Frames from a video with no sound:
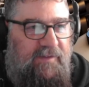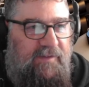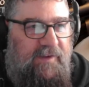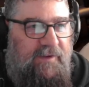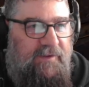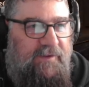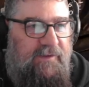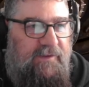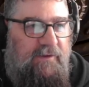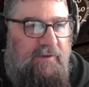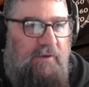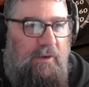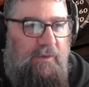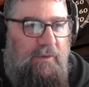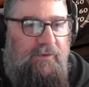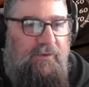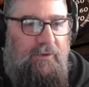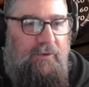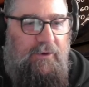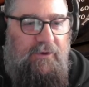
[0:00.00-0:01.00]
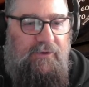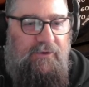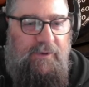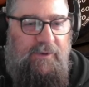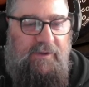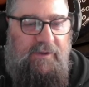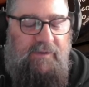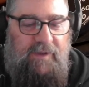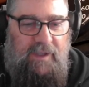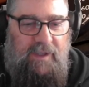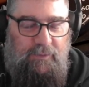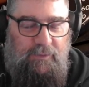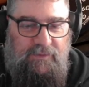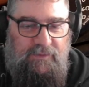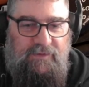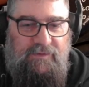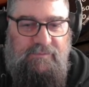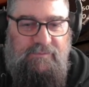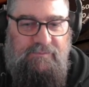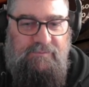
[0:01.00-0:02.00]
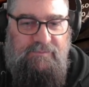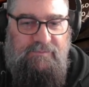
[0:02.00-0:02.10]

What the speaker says: down to 0, it's not going to do anything else.